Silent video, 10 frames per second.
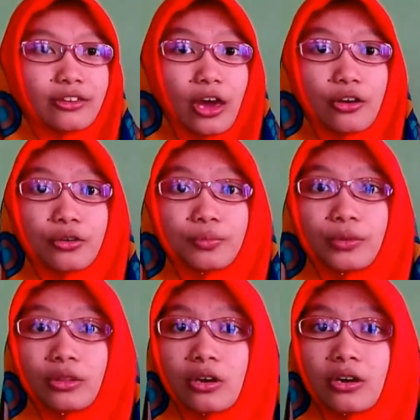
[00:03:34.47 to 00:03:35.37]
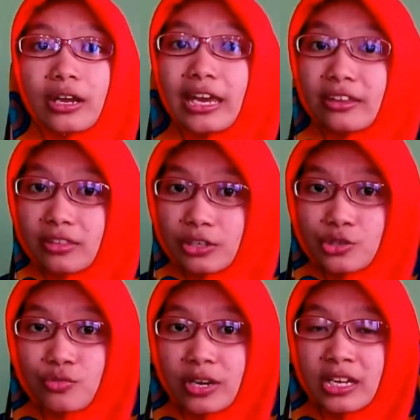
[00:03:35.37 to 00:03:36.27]
caterpillar in the
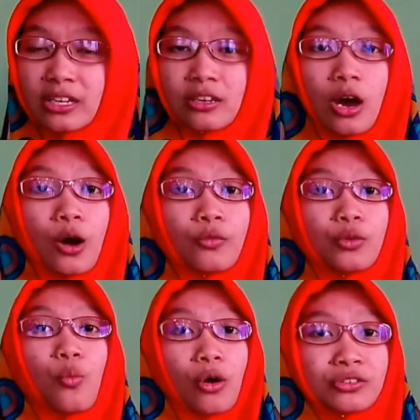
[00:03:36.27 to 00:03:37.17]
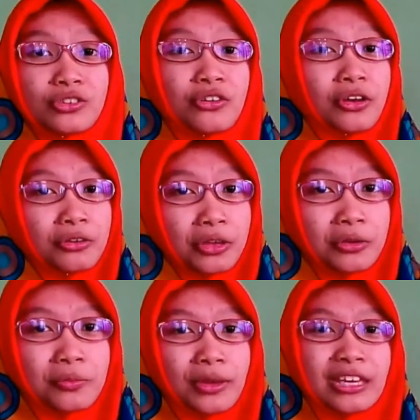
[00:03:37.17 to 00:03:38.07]
tree, how you wonder who
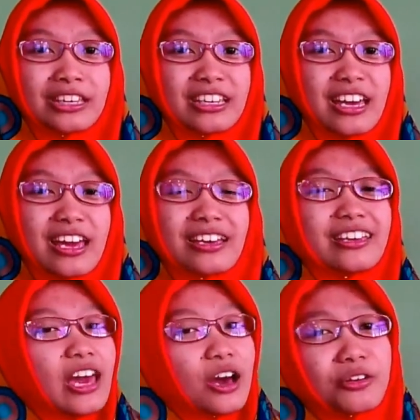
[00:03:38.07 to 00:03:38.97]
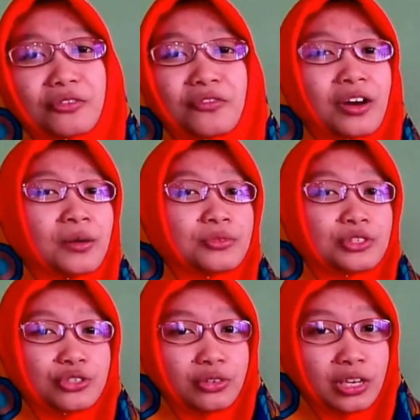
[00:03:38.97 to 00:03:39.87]
you be. Can't go far,
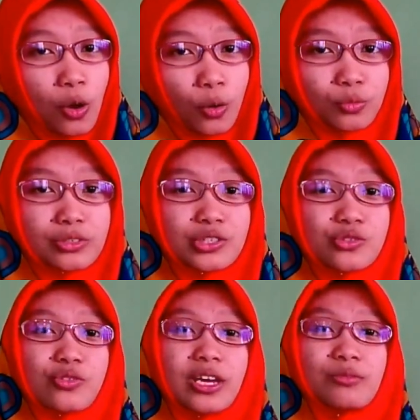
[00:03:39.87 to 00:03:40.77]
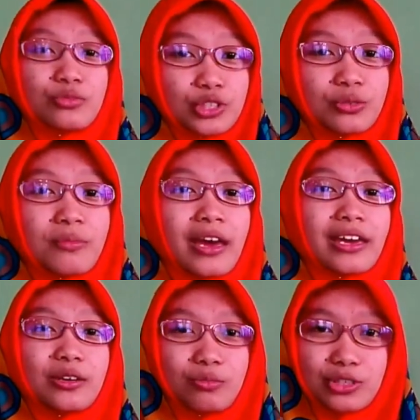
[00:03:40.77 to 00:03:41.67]
but you can always dream. Meet you
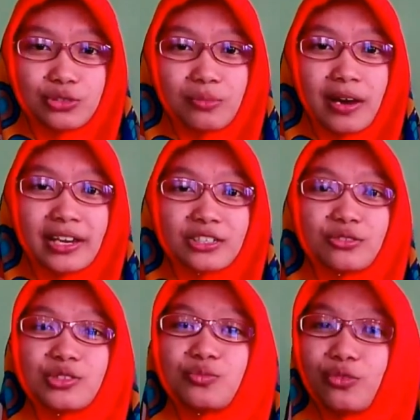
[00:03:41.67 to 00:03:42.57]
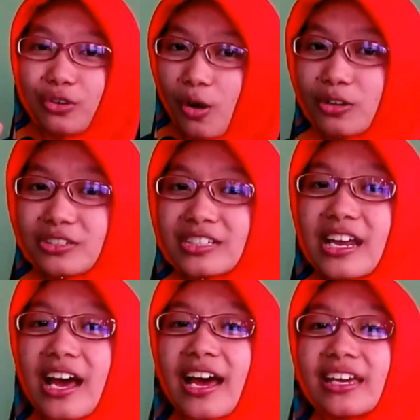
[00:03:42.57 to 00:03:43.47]
may, meet you might, don't you worry, hold on
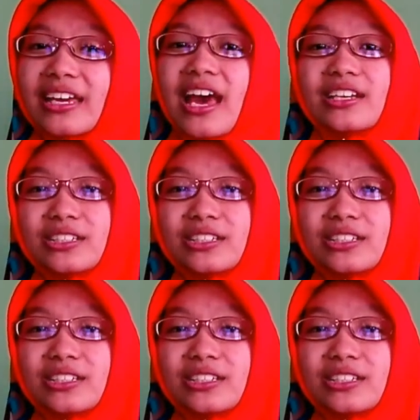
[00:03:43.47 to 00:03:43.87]
tight.